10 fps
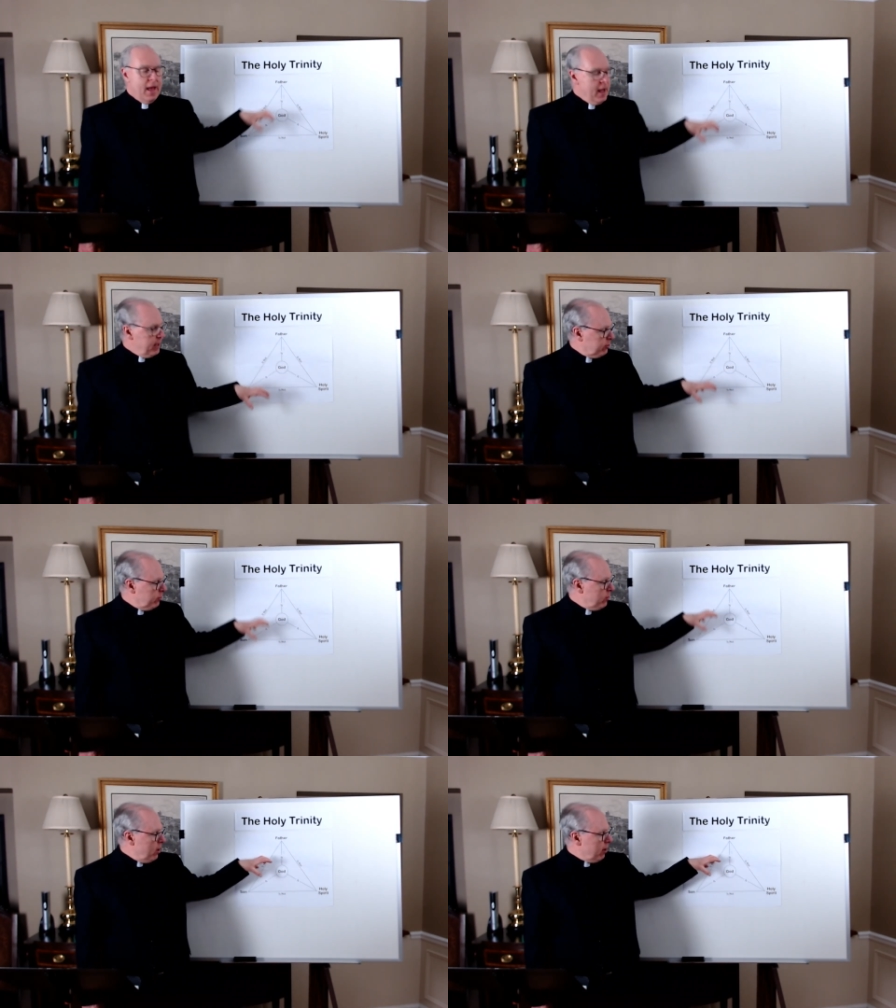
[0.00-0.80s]
And
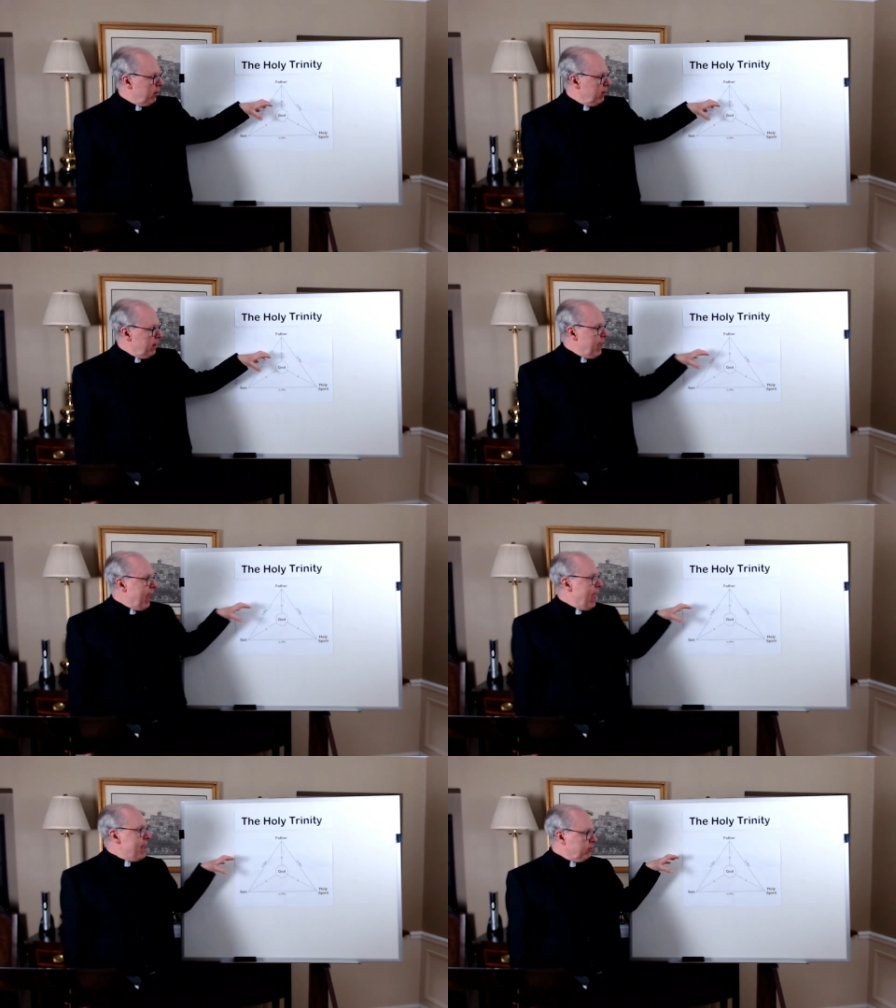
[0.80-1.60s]
through her
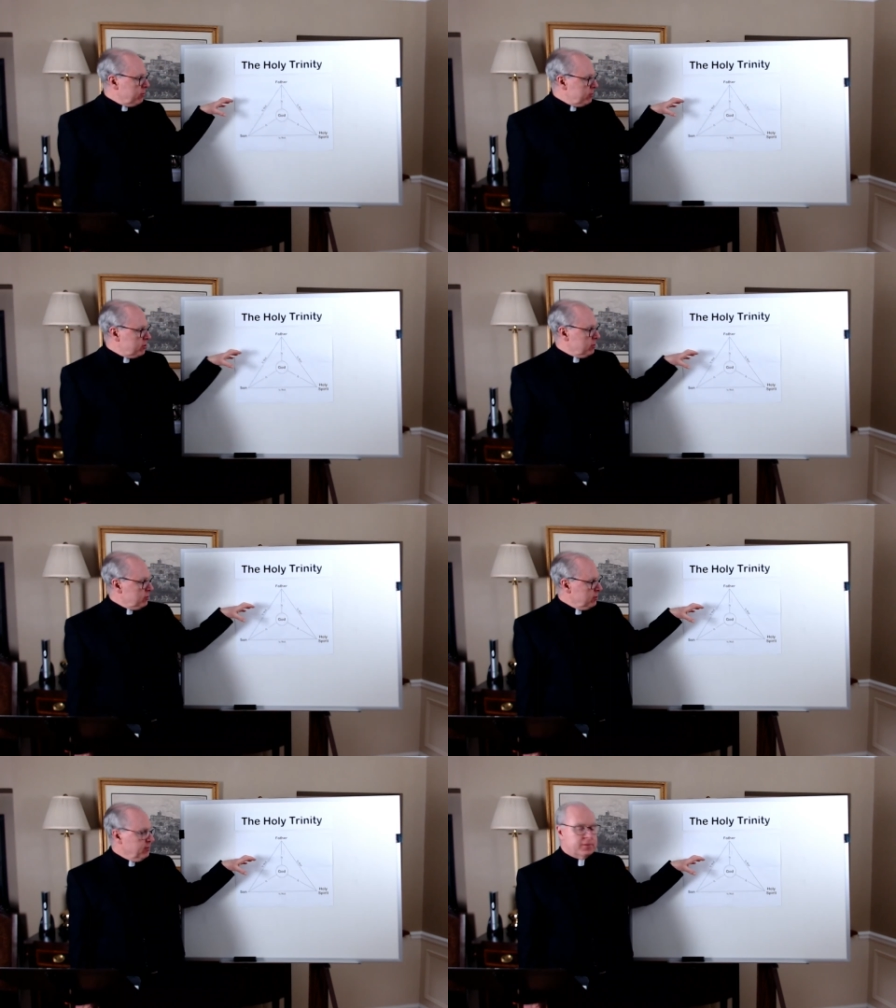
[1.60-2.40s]
and through
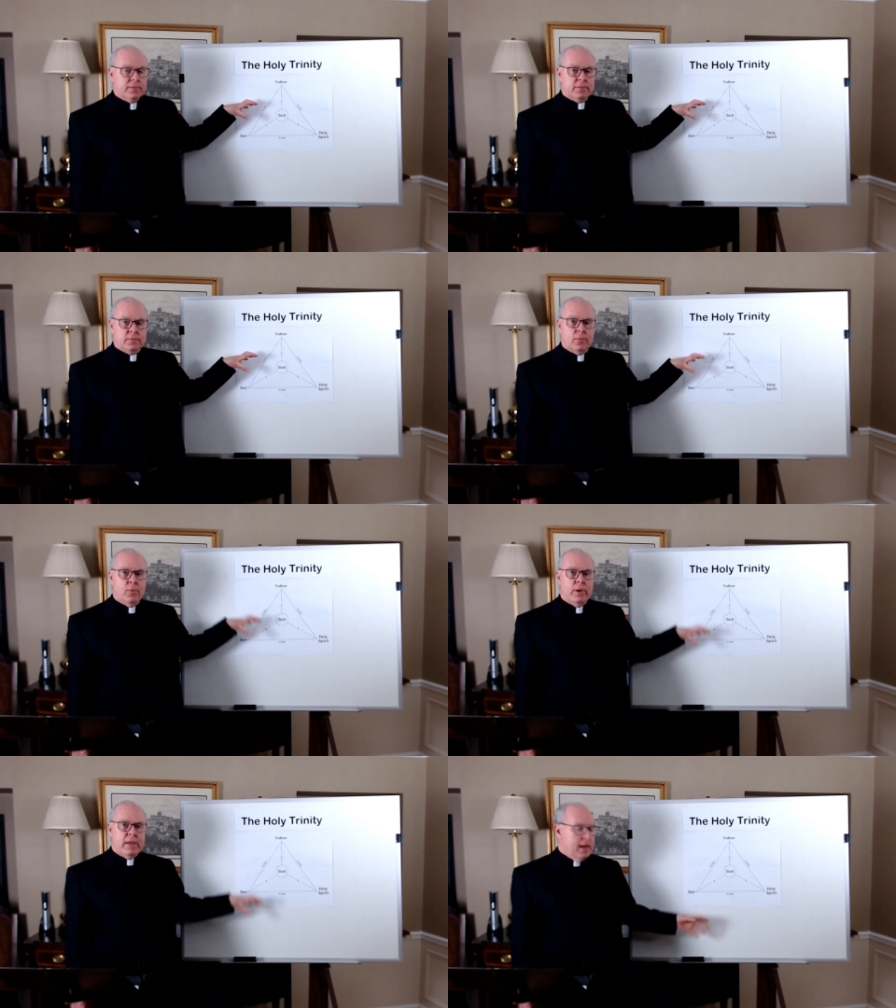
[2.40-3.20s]
Joseph,
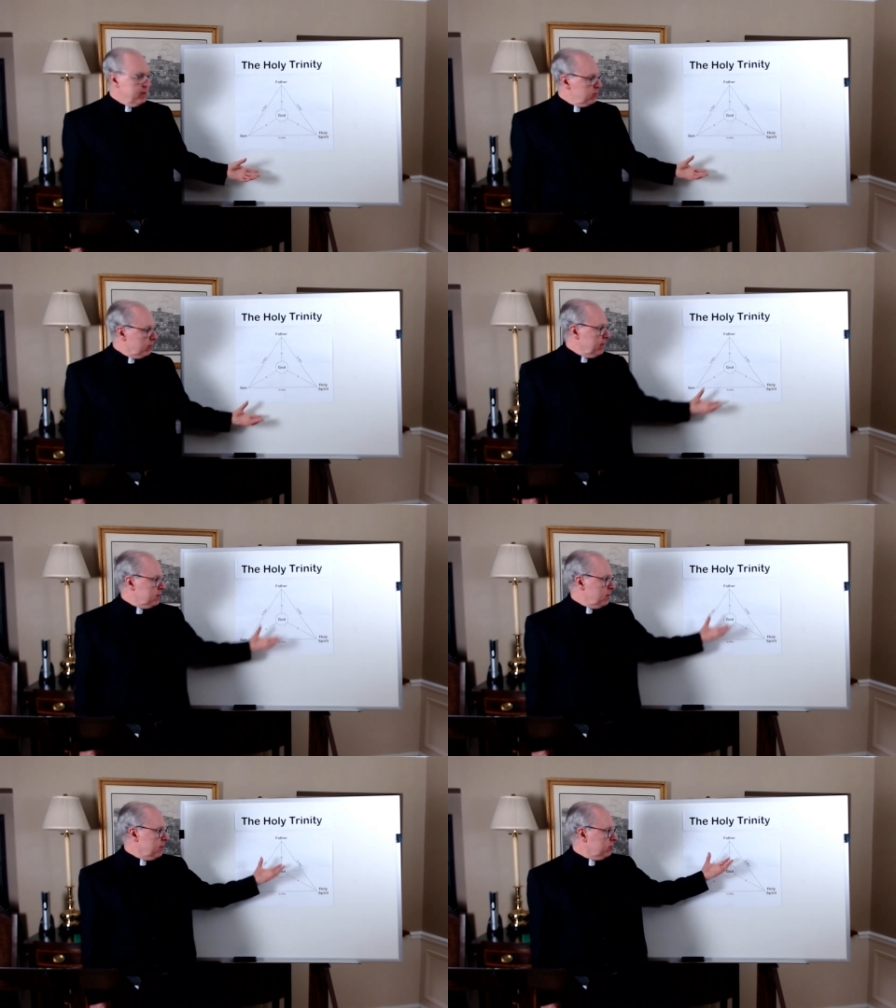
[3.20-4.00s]
we enter
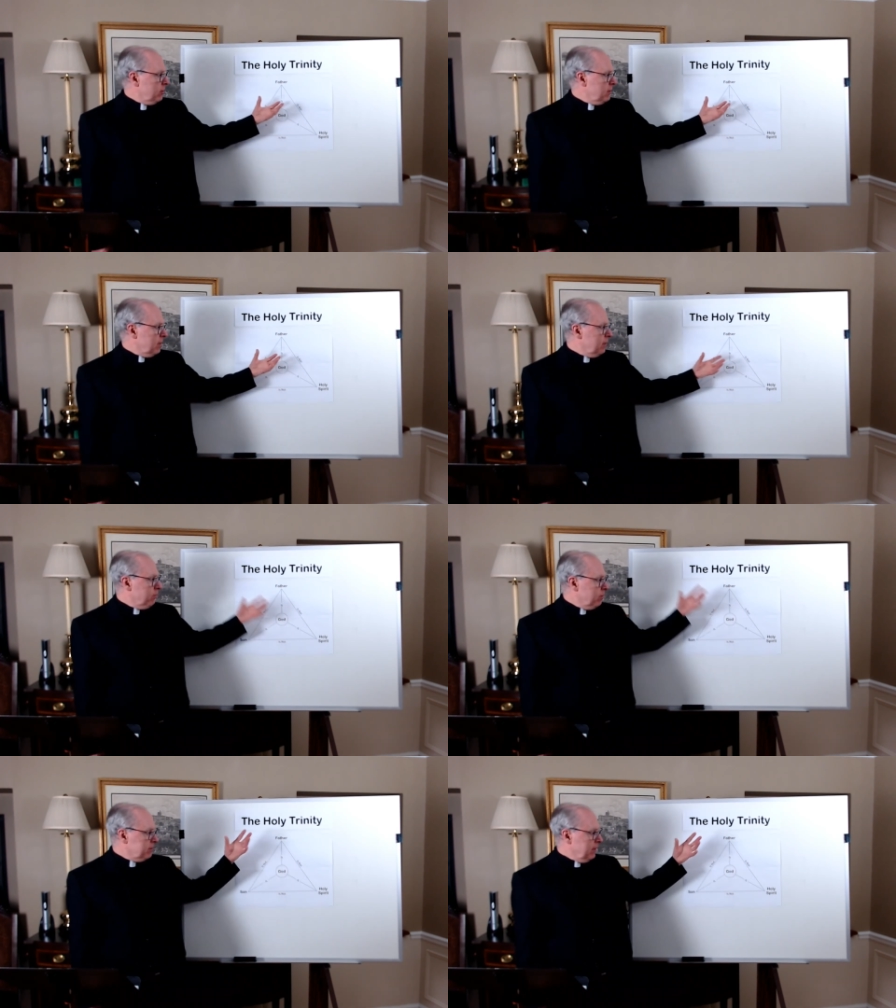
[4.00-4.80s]
into the Trinity,
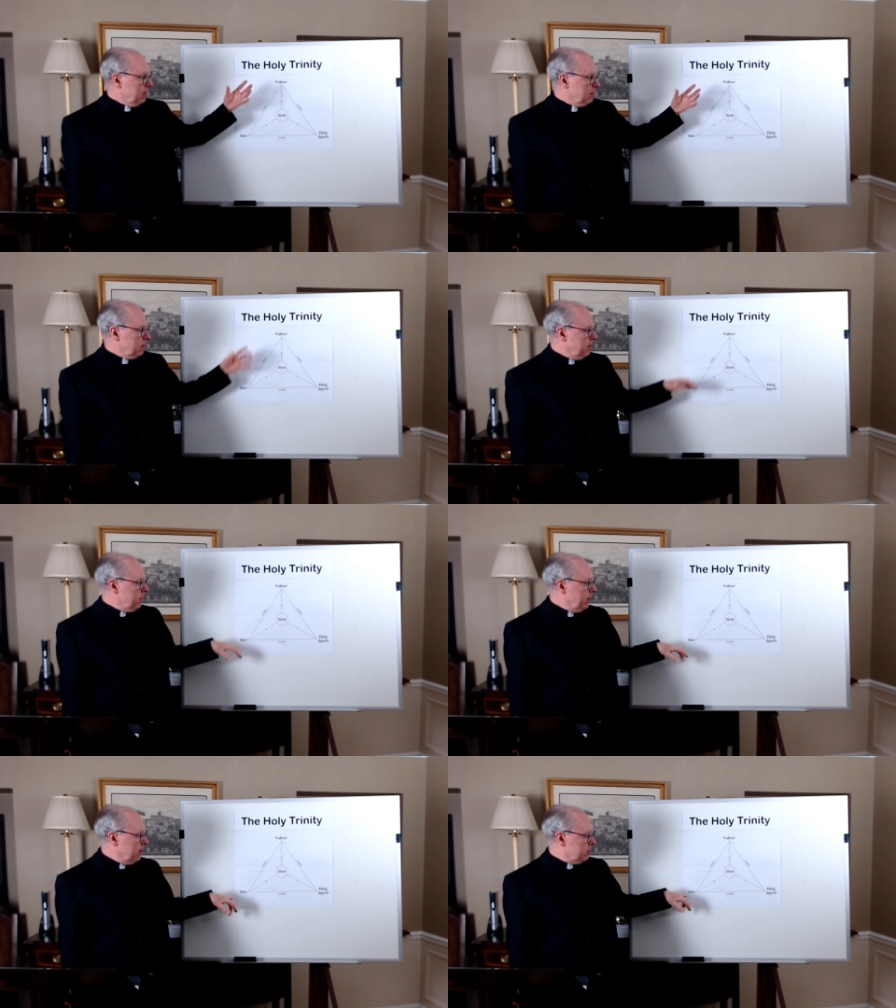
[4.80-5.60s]
particularly
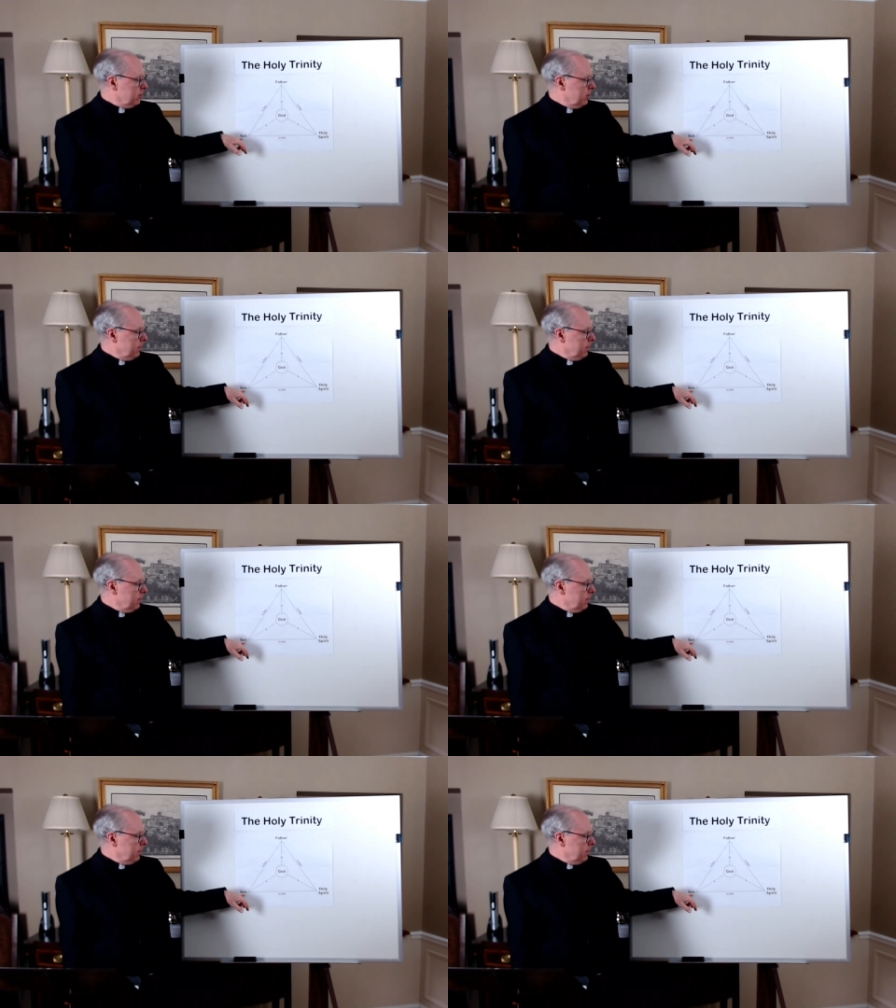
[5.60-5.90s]
because